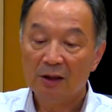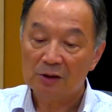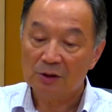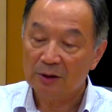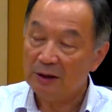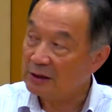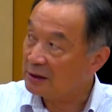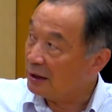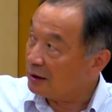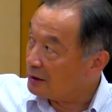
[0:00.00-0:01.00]
So these
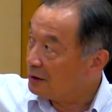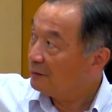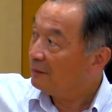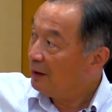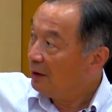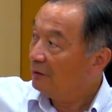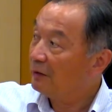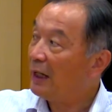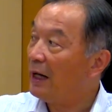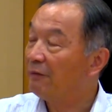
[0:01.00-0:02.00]
things
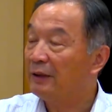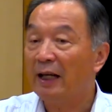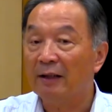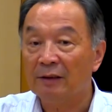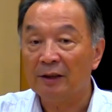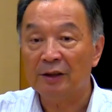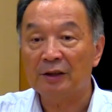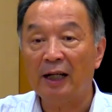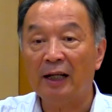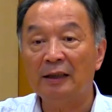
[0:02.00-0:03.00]
we have done in
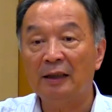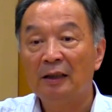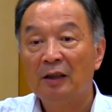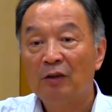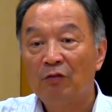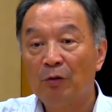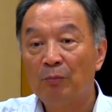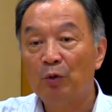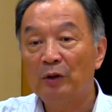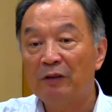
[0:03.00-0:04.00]
China for
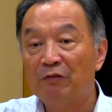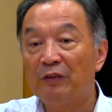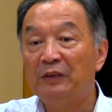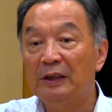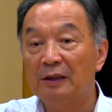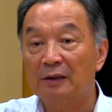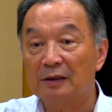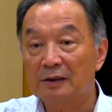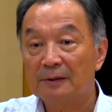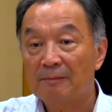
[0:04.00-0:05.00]
more than 15
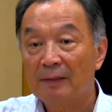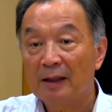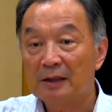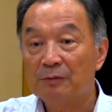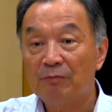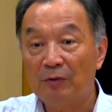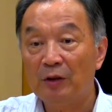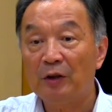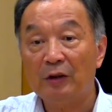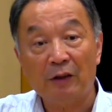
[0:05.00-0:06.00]
years. It's
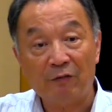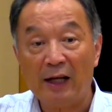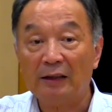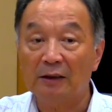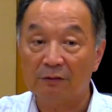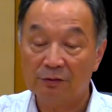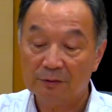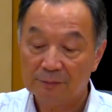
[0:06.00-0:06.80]
very effective.